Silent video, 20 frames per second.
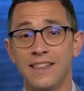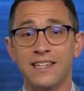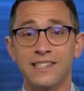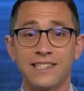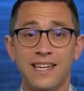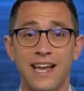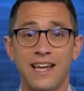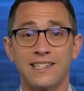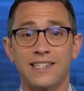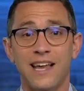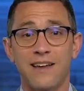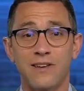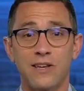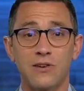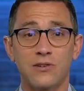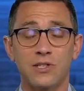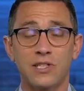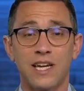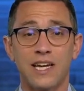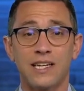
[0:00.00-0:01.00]
and this guy's out
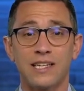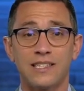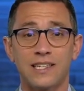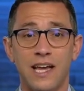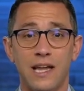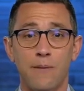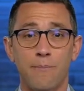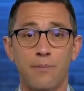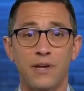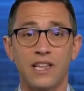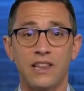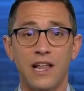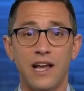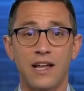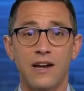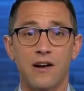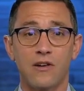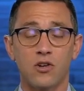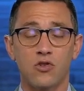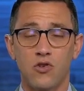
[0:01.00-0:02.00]
here saying he's got to be
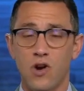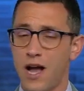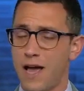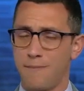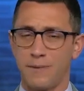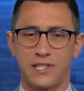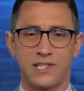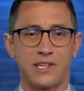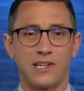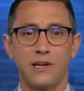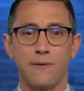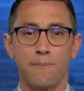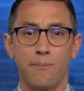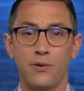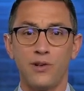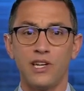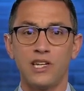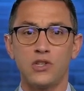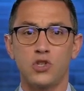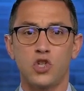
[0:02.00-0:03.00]
light on crime. It's a
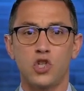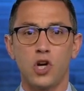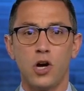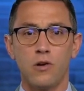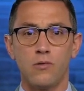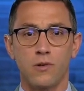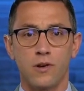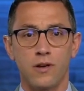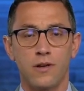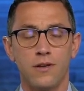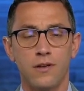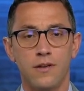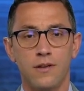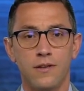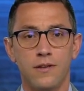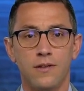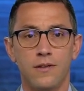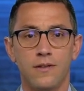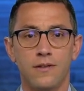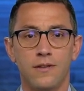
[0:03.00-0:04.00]
complete joke.
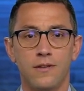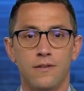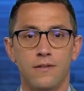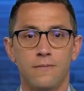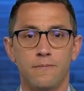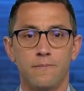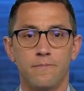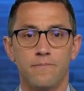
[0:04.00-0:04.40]
Yeah, back,